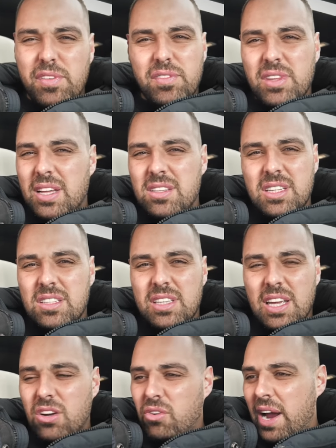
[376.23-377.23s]
15,
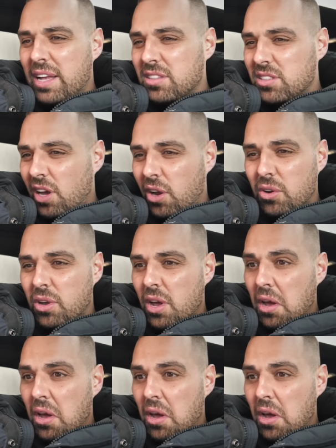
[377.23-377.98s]
16 grand, so